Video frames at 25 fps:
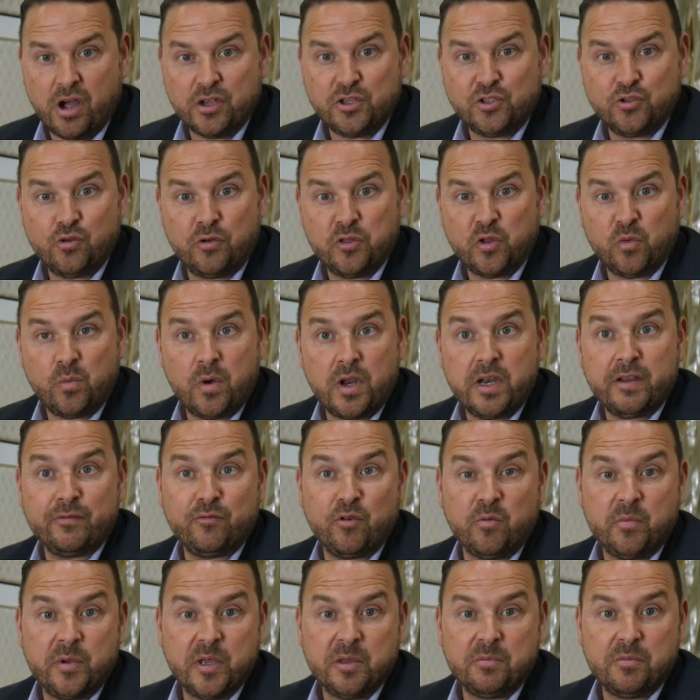I joined the wonderful
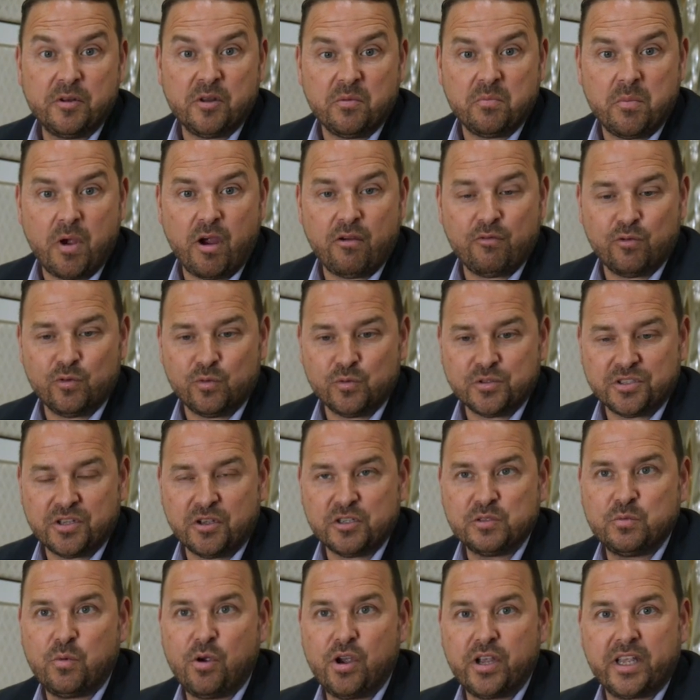people at Burrells, I
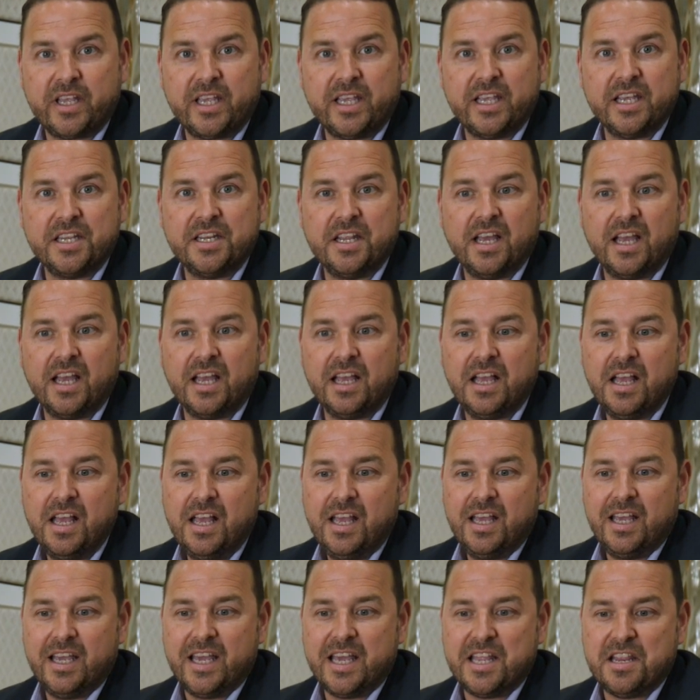was working in an
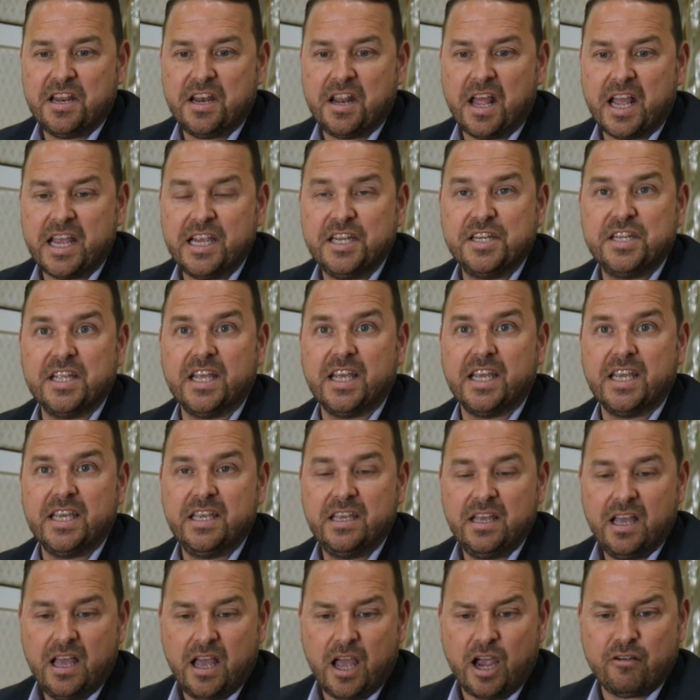AD,
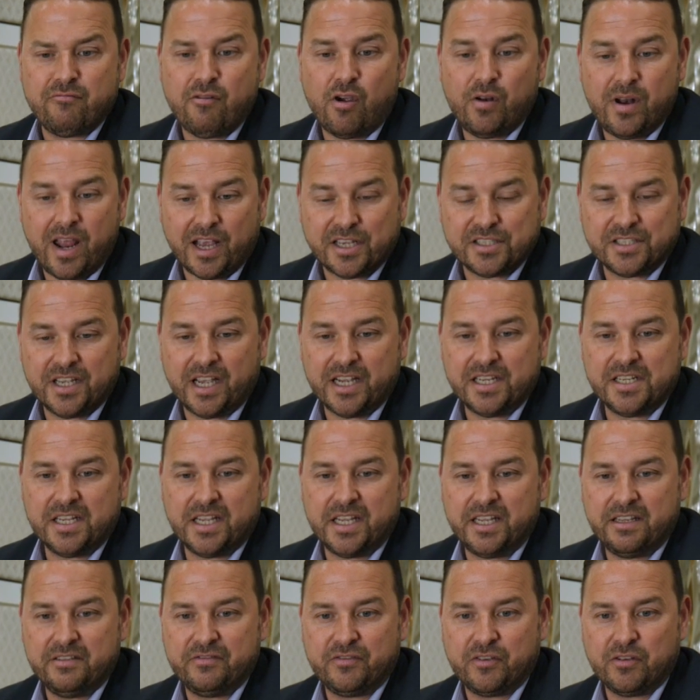a Rolex
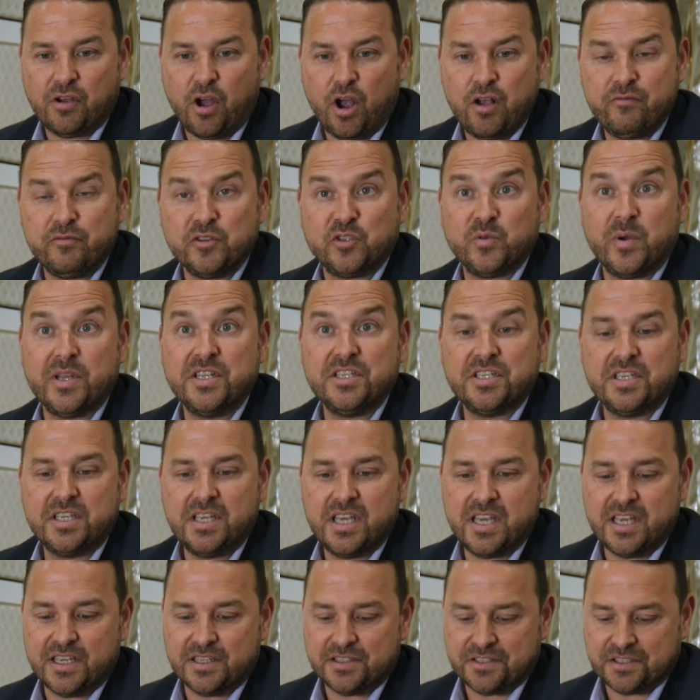AD, for over 20
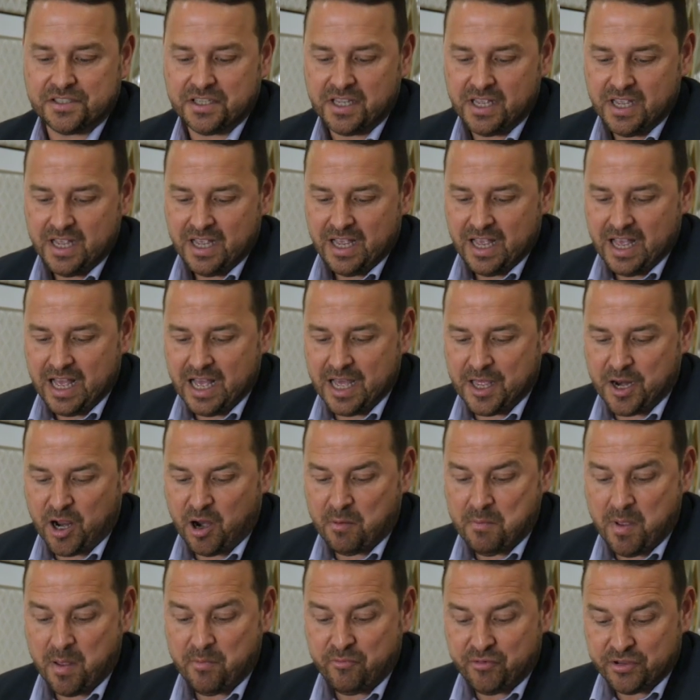years. And I
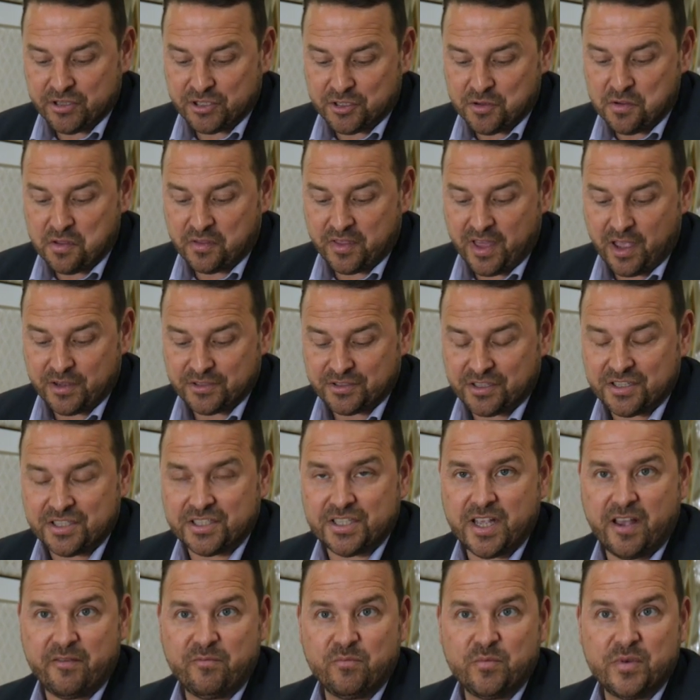remember in
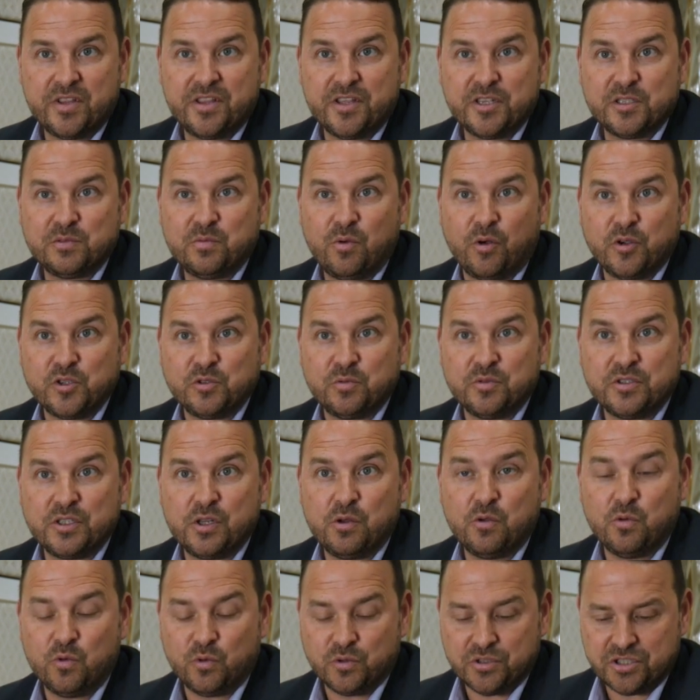2007 when this watch was
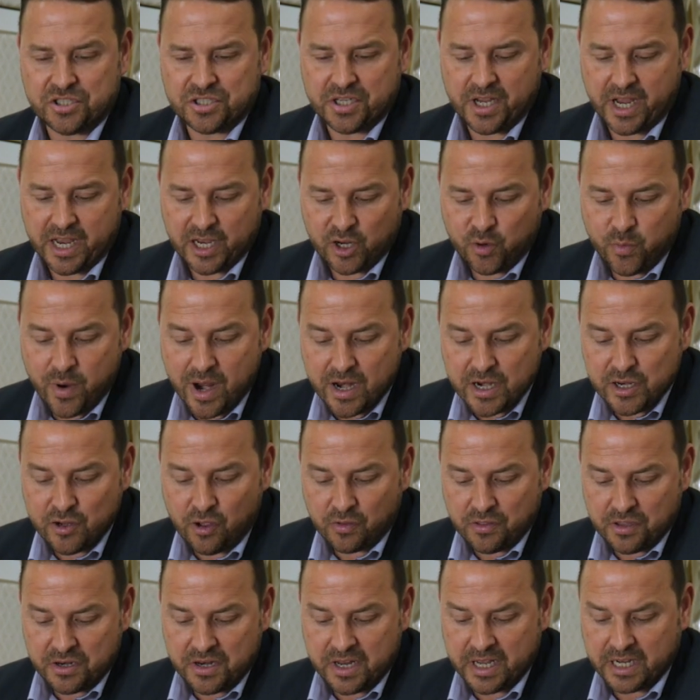launched, it quickly got
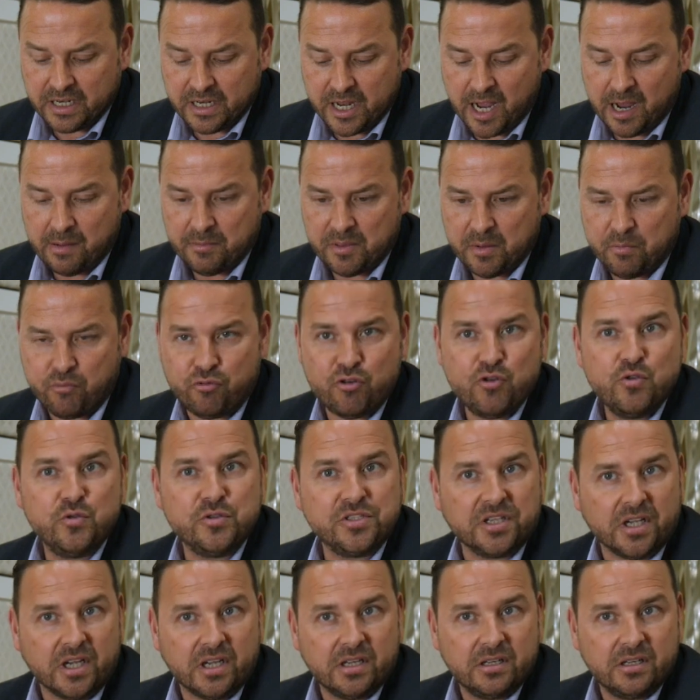the nickname the Bruiser.